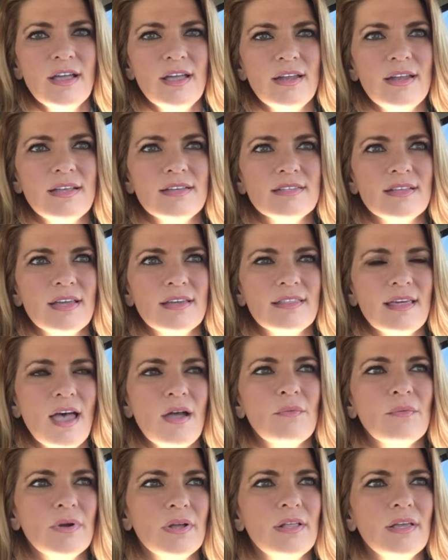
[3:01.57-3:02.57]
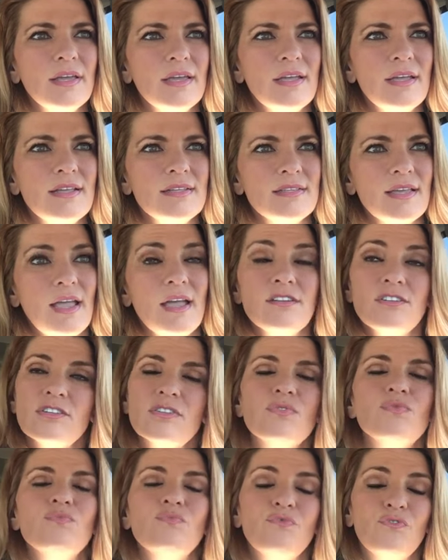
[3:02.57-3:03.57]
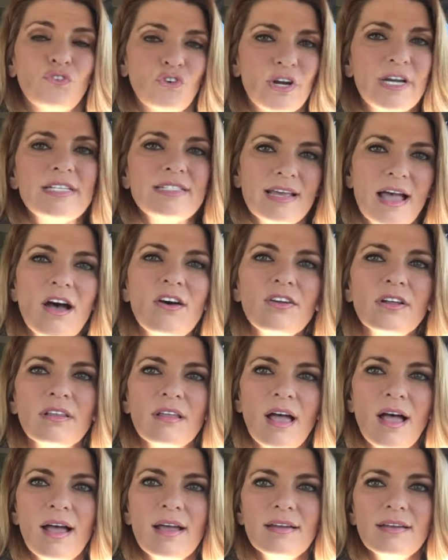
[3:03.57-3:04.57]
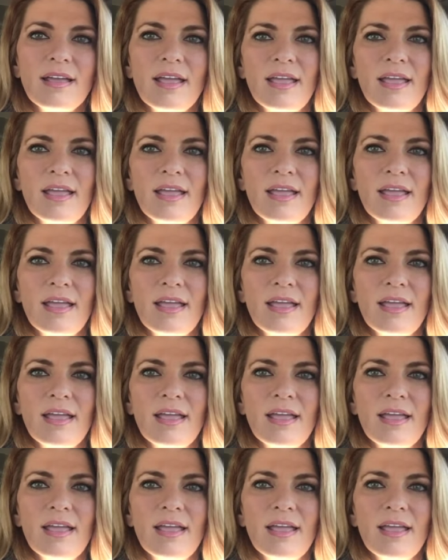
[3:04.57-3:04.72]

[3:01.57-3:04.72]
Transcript: And he's like, he's like, I just freaked out a lot.